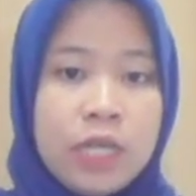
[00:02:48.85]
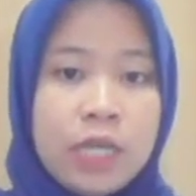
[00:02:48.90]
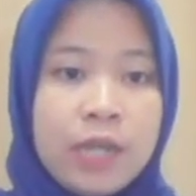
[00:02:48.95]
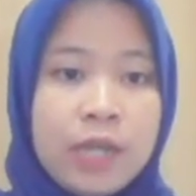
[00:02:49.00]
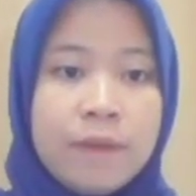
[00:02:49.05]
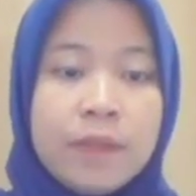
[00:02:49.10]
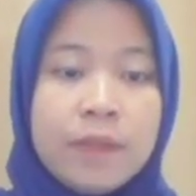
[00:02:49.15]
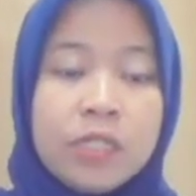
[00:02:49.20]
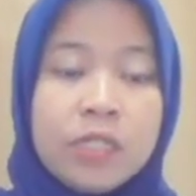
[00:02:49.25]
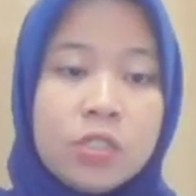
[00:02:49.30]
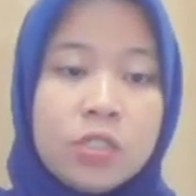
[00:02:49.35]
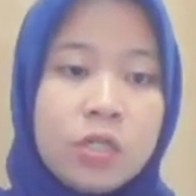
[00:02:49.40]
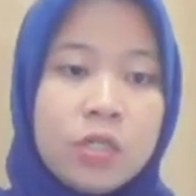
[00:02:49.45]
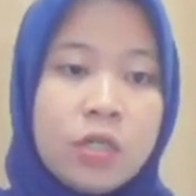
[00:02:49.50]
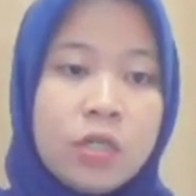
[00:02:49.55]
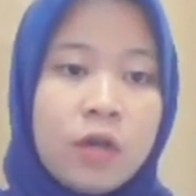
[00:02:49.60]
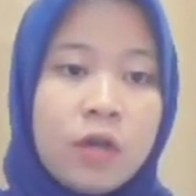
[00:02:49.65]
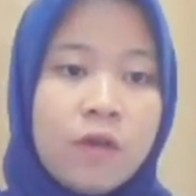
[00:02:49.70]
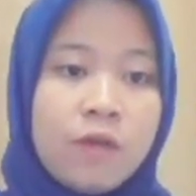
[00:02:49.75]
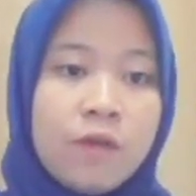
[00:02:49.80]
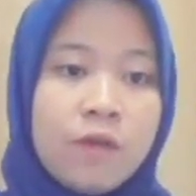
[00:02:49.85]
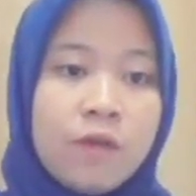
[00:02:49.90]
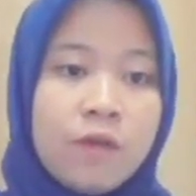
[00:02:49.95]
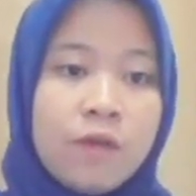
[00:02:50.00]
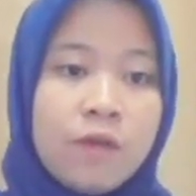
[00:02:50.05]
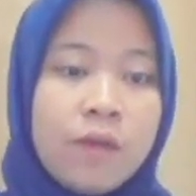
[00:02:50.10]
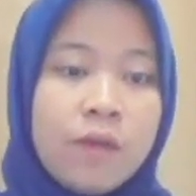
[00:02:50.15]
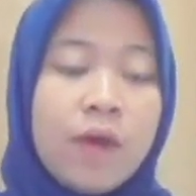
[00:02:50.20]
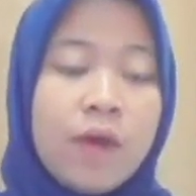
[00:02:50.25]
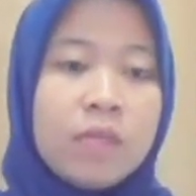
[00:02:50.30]
and Ministry of
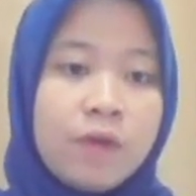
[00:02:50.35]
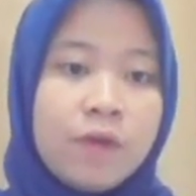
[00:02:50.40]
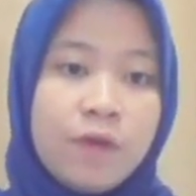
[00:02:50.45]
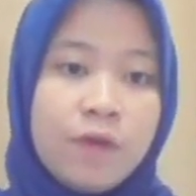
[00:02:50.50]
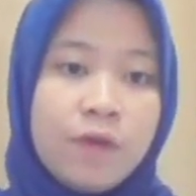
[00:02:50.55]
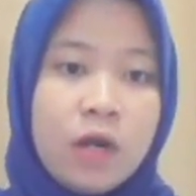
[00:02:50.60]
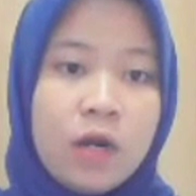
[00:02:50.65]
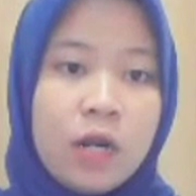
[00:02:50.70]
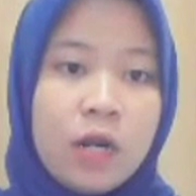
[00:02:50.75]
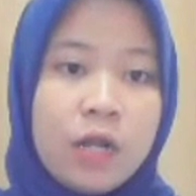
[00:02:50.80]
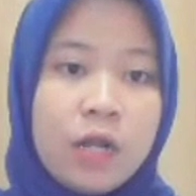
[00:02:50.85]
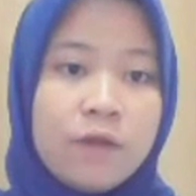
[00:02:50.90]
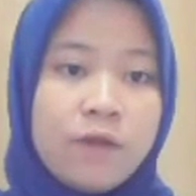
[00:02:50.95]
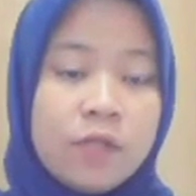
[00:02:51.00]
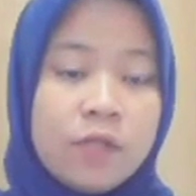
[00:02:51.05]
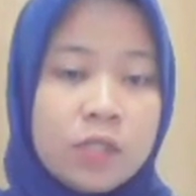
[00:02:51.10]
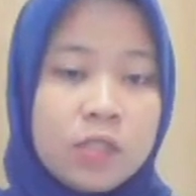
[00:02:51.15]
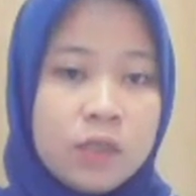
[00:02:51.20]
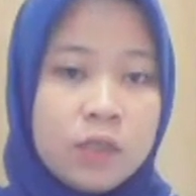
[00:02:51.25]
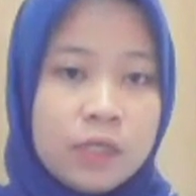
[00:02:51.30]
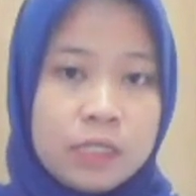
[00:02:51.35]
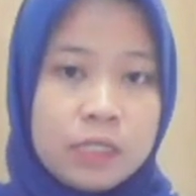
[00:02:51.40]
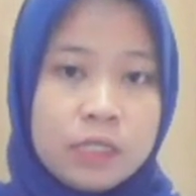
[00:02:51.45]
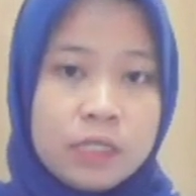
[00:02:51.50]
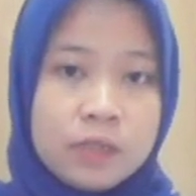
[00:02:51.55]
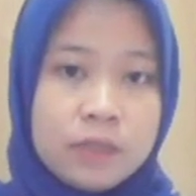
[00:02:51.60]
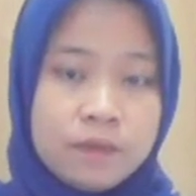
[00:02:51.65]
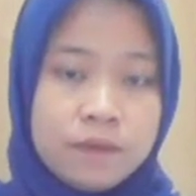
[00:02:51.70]
Maritime Affairs and Fisheries.